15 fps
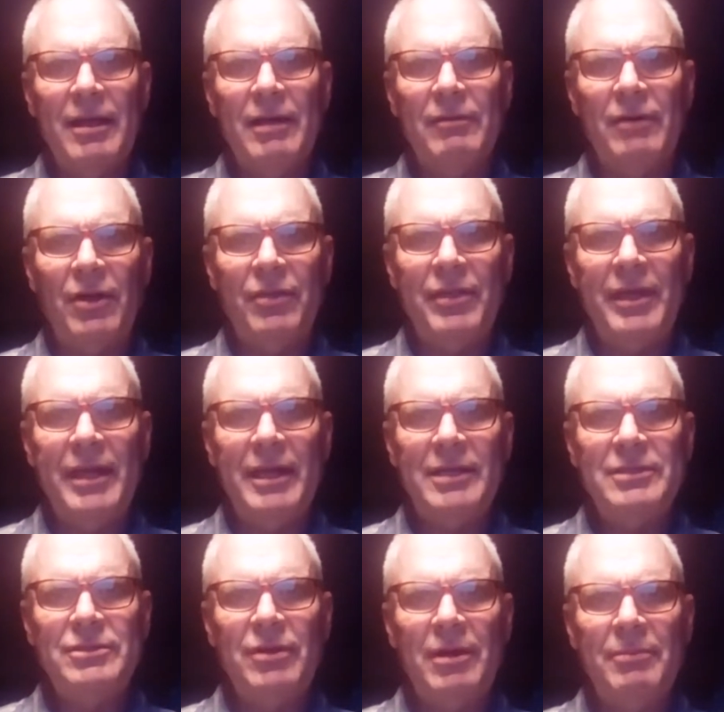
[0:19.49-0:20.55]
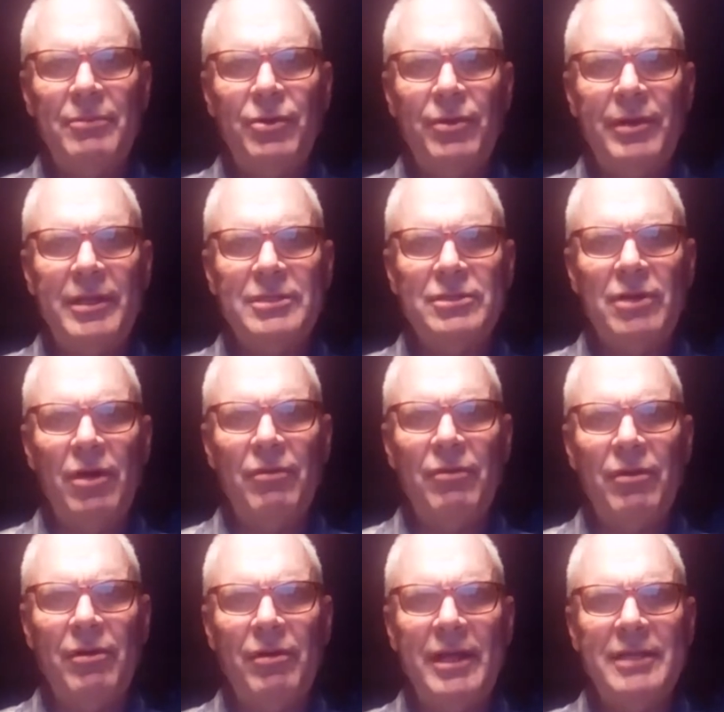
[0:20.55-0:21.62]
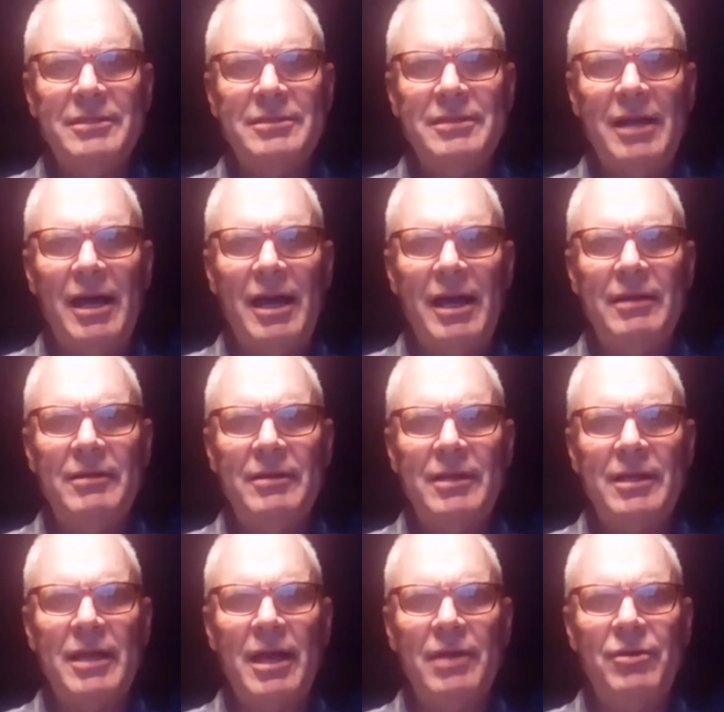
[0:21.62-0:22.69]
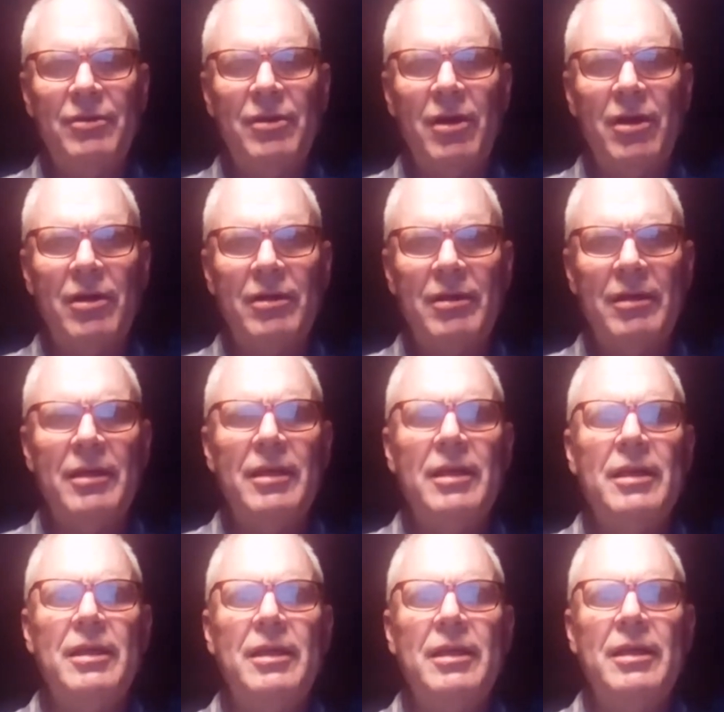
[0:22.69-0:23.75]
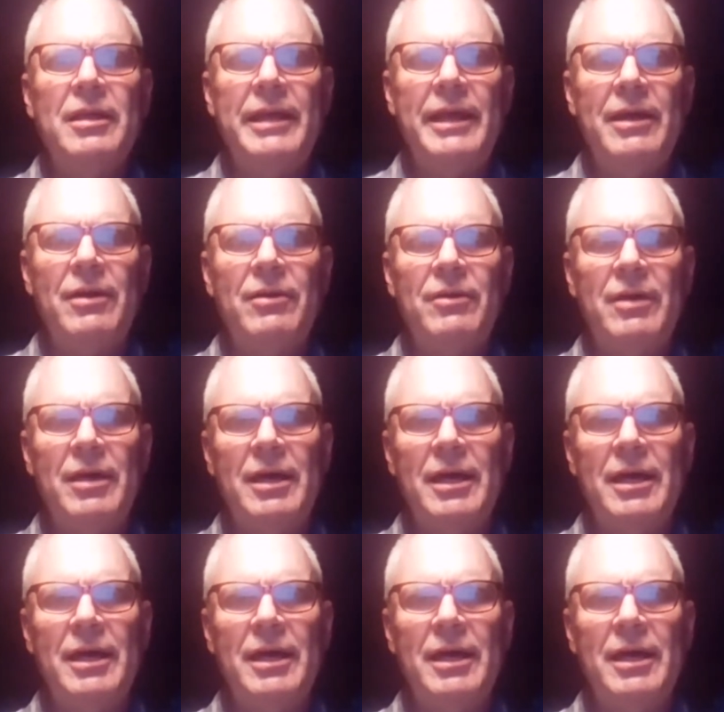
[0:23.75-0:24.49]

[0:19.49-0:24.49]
of all things, so I'm doing this over inside. It got too dark now.